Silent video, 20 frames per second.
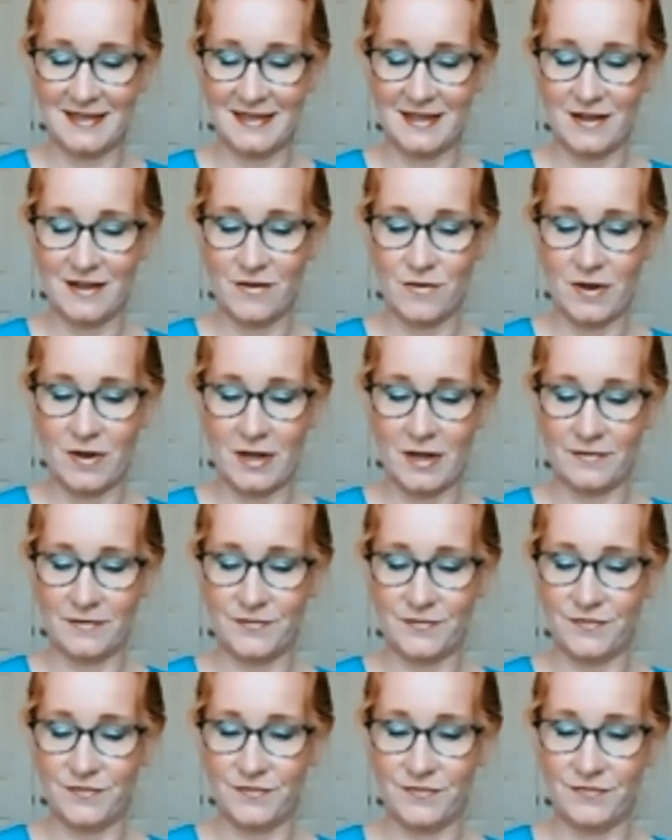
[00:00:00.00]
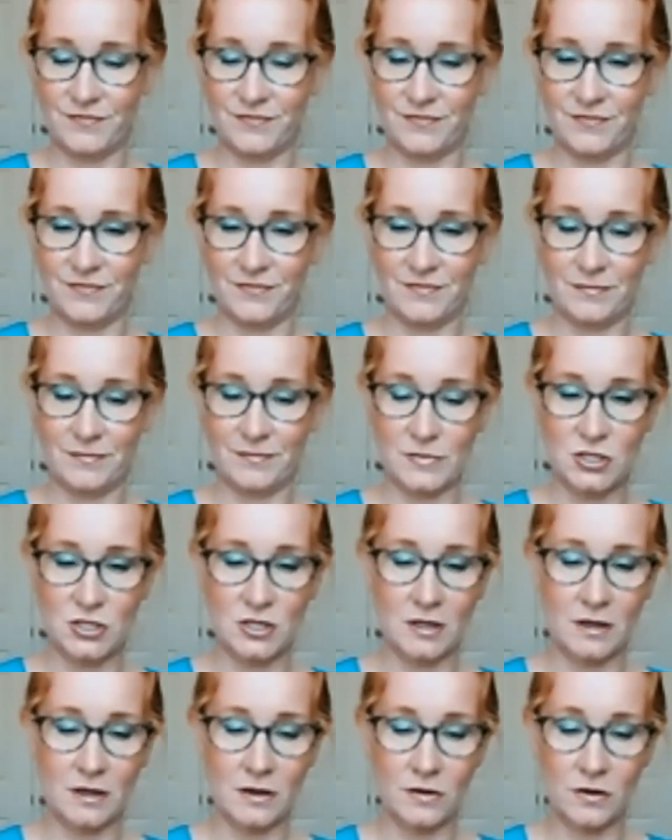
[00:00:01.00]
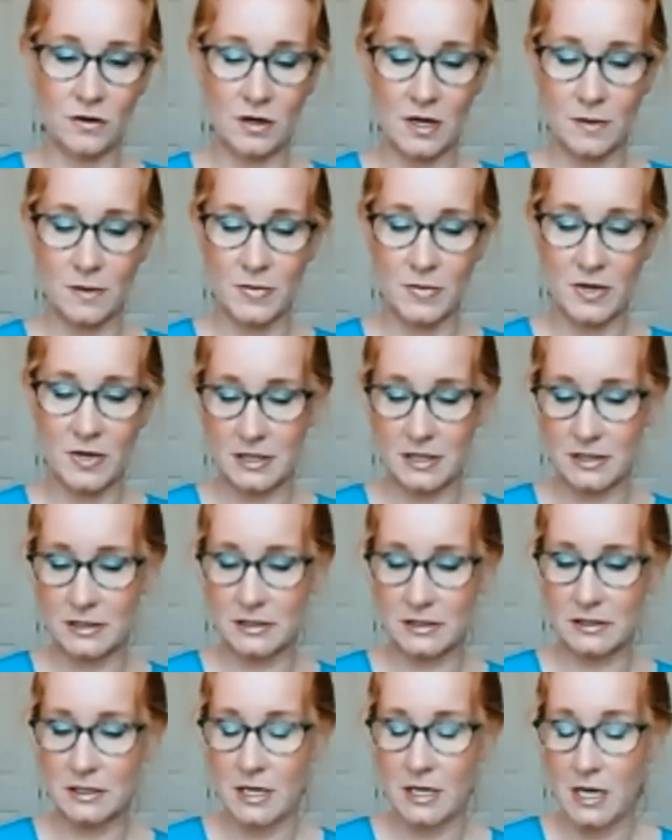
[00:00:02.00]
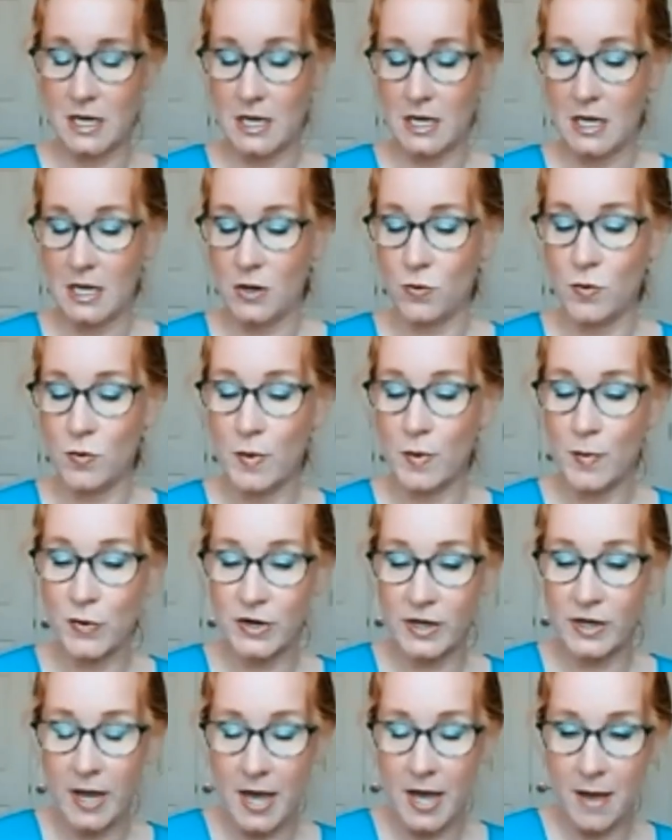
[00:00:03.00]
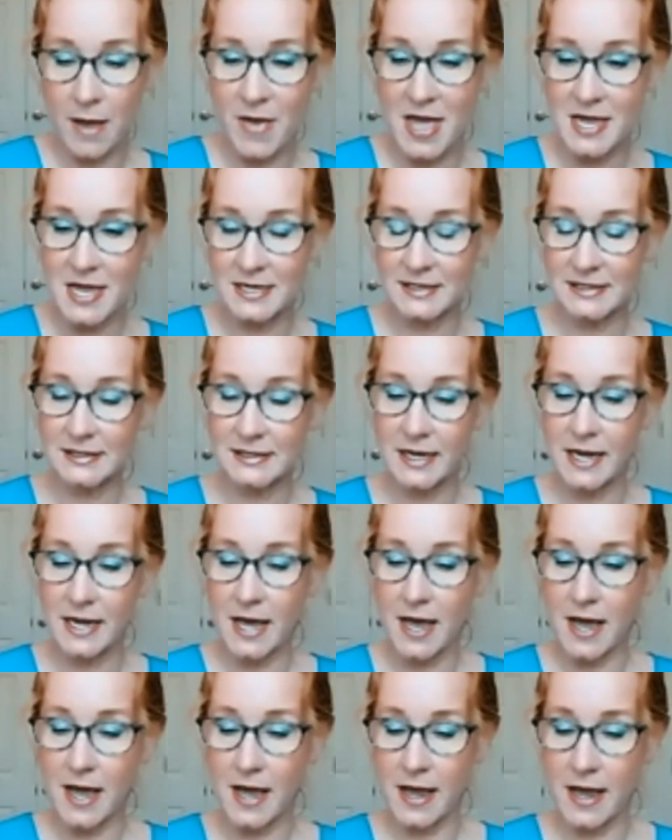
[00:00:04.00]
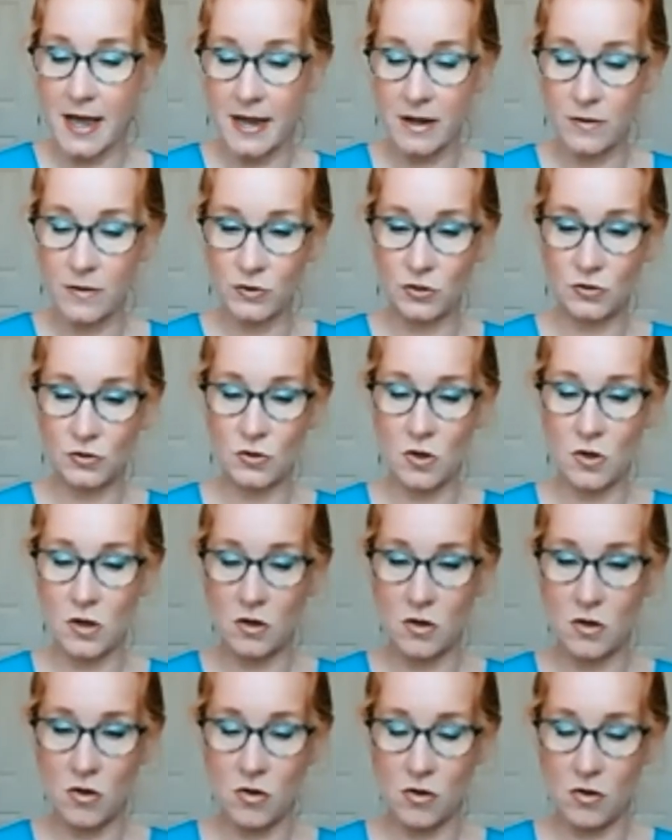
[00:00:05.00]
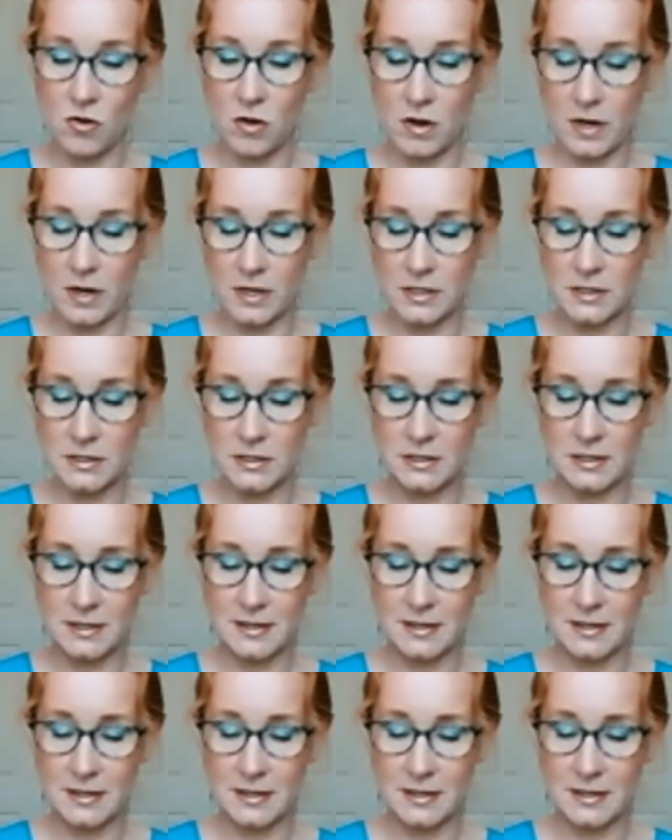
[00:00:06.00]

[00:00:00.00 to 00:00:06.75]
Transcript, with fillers: All right. Check out your comment. Remember to comment, say hi when you log on.